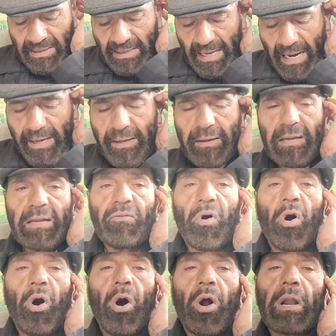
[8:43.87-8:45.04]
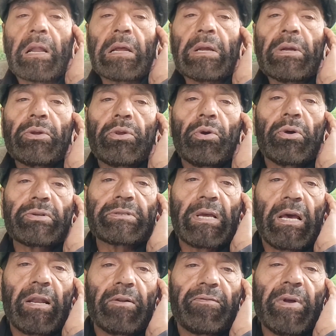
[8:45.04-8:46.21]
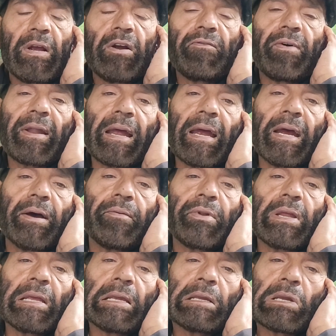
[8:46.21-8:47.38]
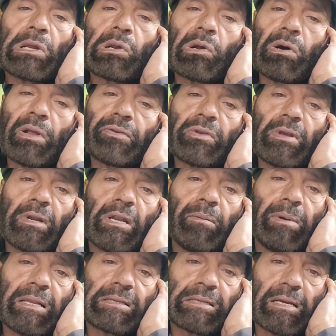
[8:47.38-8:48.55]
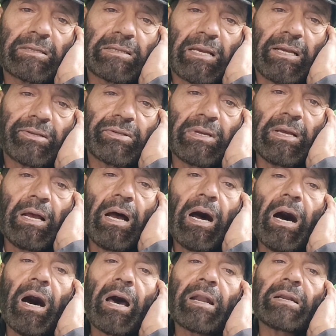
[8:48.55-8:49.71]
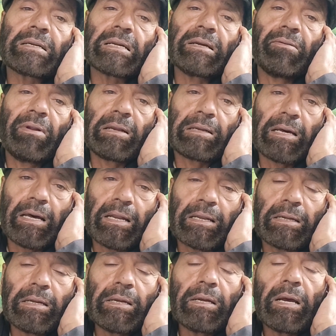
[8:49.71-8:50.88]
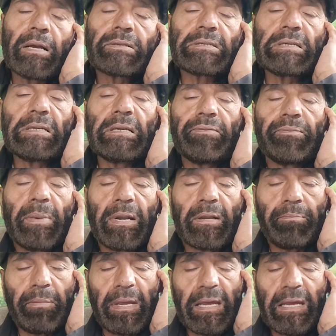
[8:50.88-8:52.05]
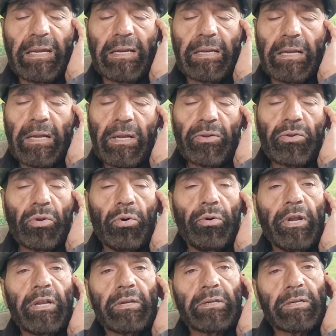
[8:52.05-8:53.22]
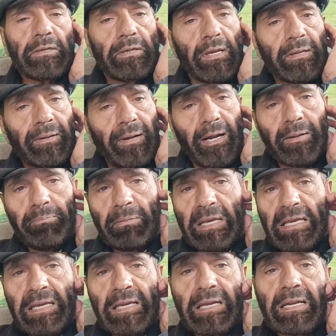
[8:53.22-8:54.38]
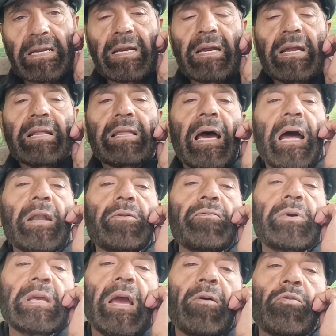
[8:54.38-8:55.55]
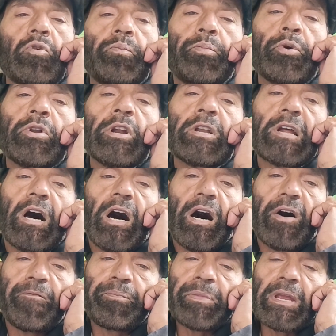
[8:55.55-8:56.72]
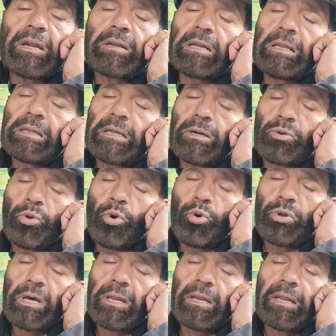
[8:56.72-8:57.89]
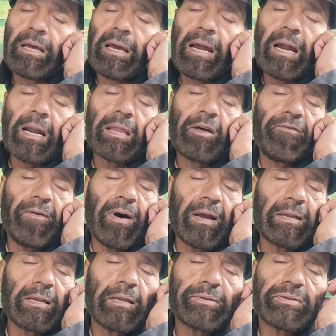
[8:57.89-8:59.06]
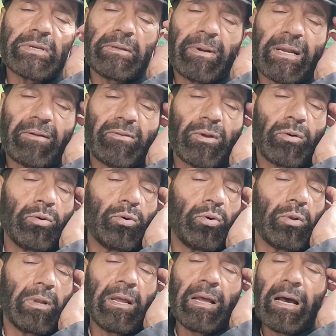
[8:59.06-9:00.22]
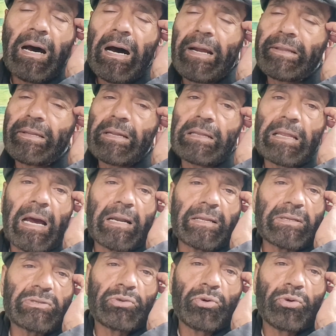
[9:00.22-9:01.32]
that reward yourself for every considerable success or travel done, achievement made. So it does not mean that we have to put it off till the total and the final achievement of the goal. I think that is